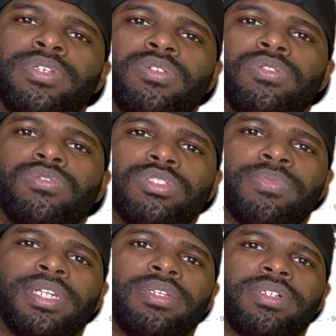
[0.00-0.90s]
and you lose your
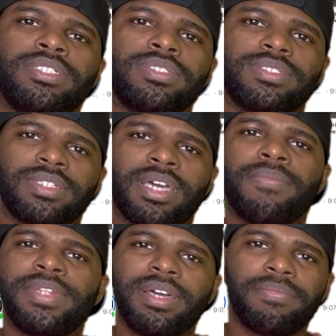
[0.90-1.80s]
money because the
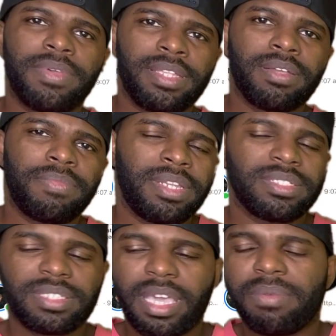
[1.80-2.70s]
company end up being a
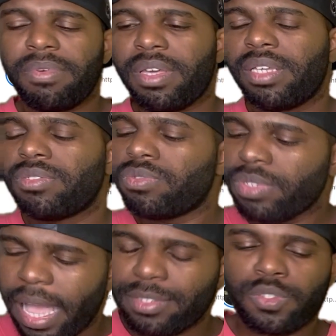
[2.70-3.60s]
scam. Okay. So do
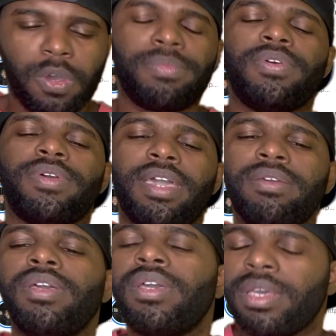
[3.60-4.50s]
not join me. Okay.
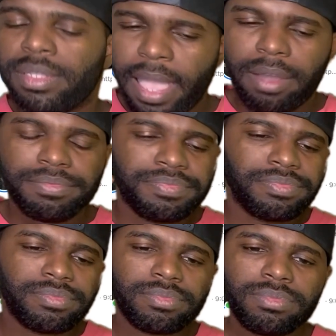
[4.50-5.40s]
Now,
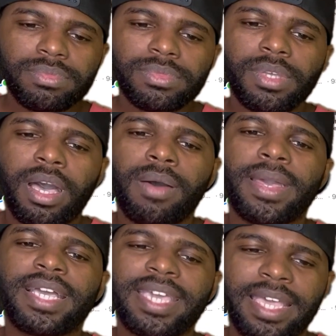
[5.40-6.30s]

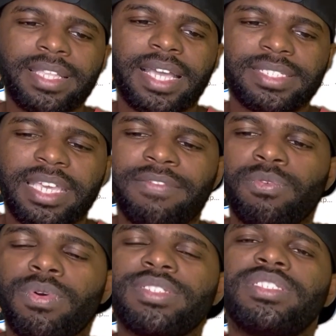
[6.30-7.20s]
like I said, if you
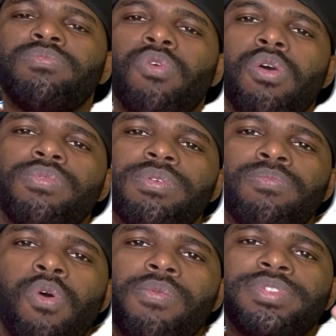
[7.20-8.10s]
want to see
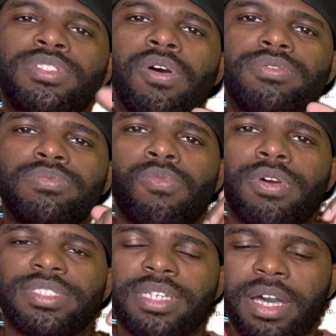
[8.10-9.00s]
more results
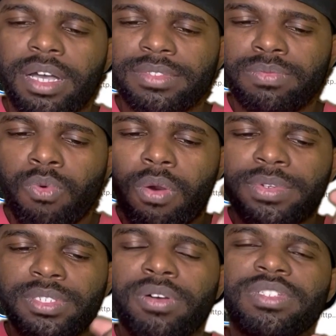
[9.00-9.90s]
of
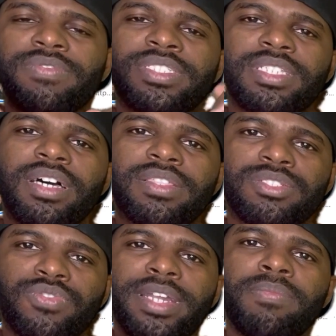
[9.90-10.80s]
the
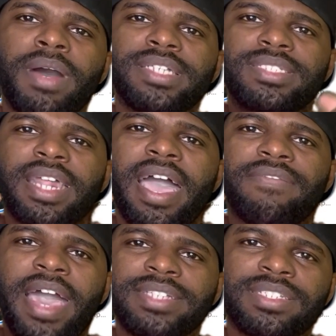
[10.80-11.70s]
trading bots that I
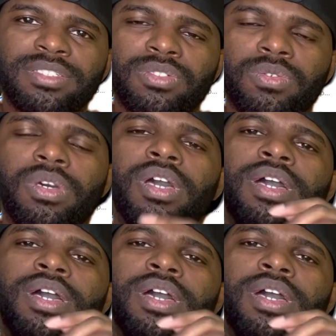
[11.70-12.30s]
have access to,